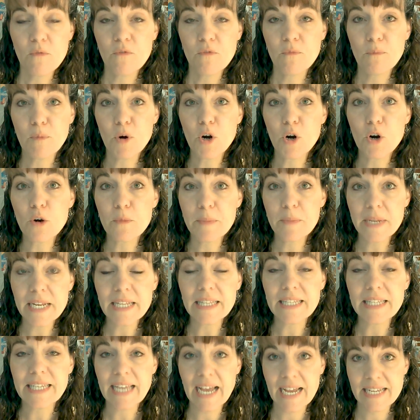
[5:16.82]

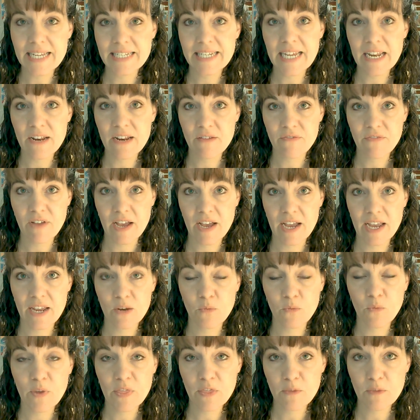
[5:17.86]
permanently identified
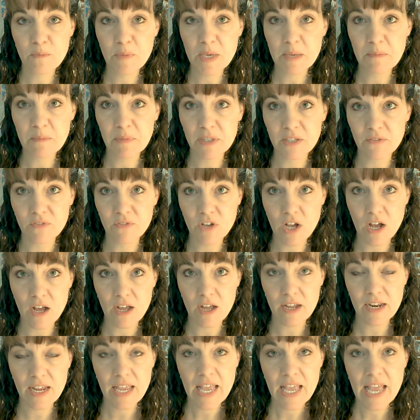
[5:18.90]
with the people of
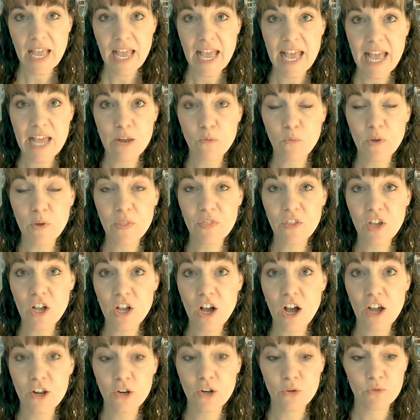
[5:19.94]
God and with the
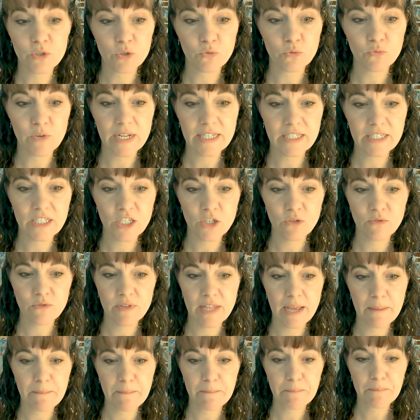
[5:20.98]
God who has rescued
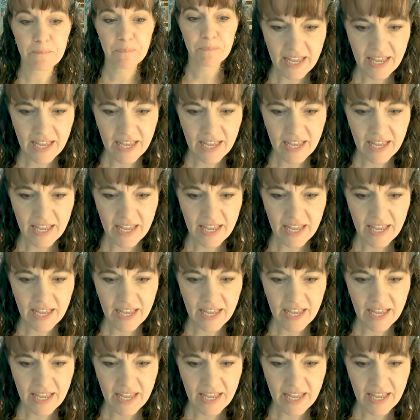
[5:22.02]
them.